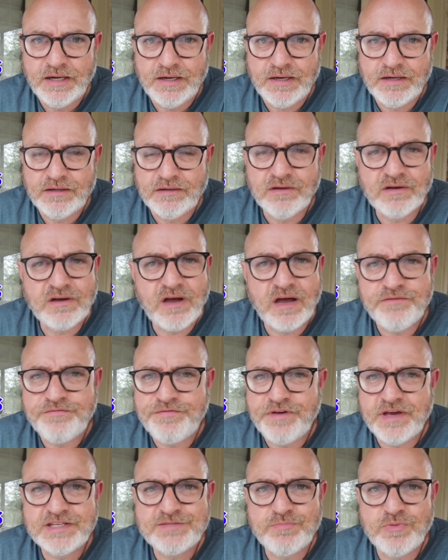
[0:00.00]
Uh, look on
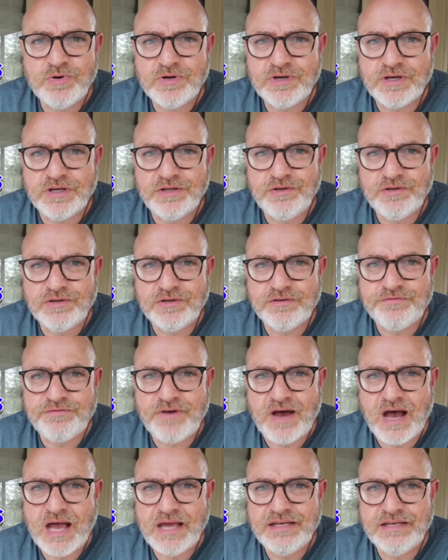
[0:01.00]
Facebook and you can
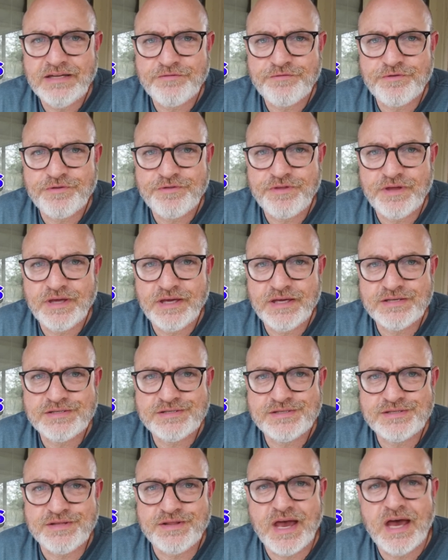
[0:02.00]
find different
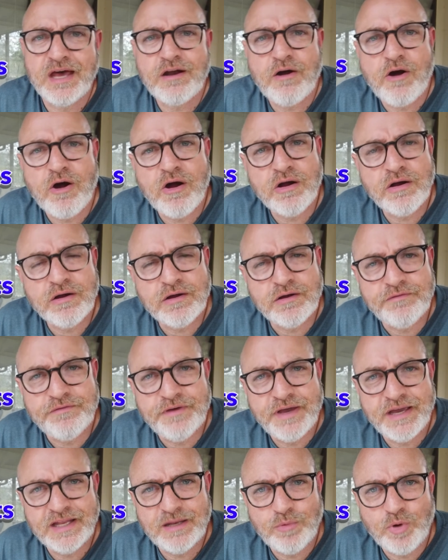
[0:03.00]
things that are
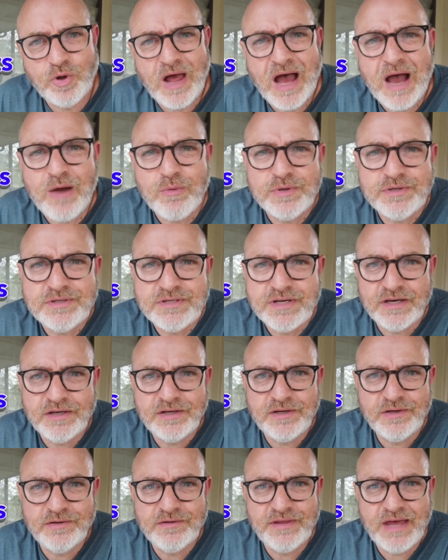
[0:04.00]
available. I would tell
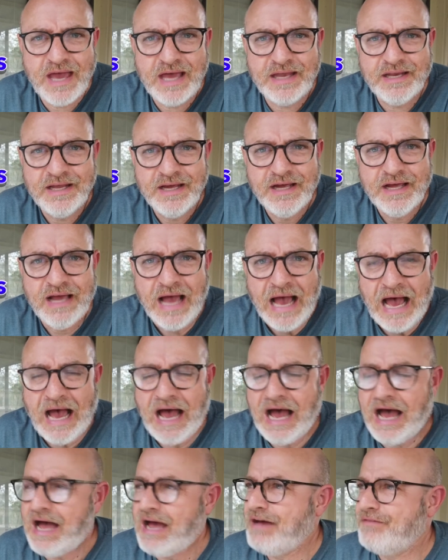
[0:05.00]
you that
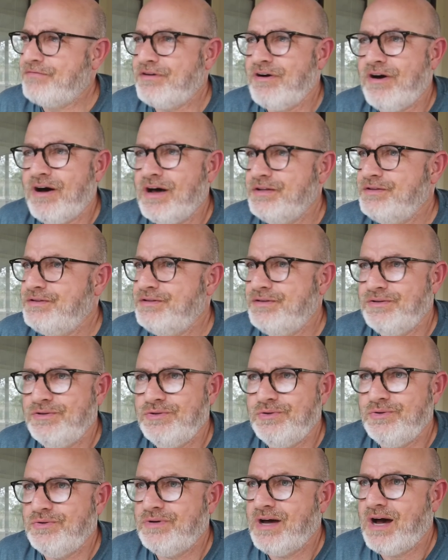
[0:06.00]
I've gone
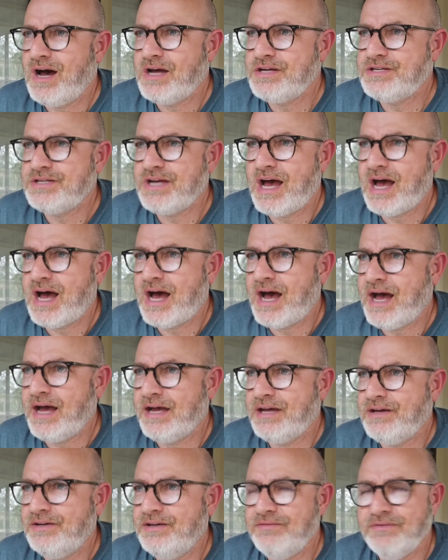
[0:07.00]
to, gosh, I
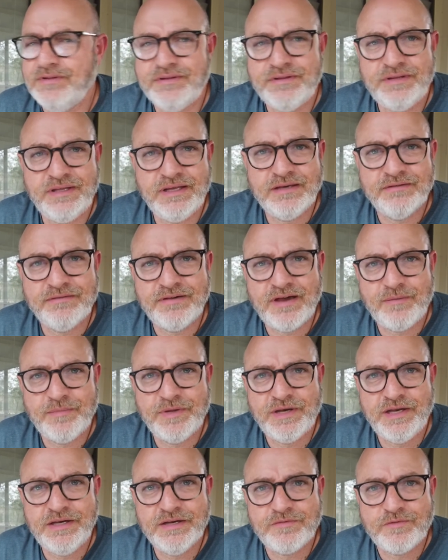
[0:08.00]
couldn't even think of how
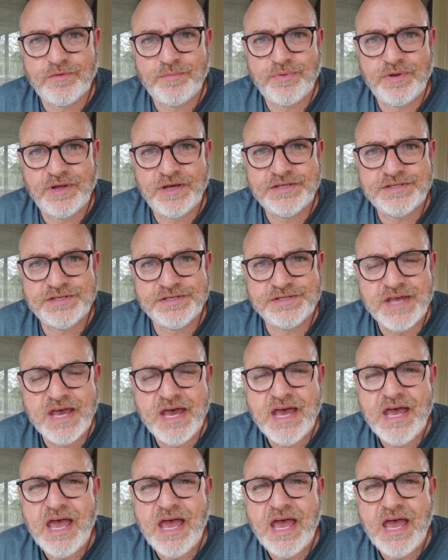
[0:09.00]
many different places.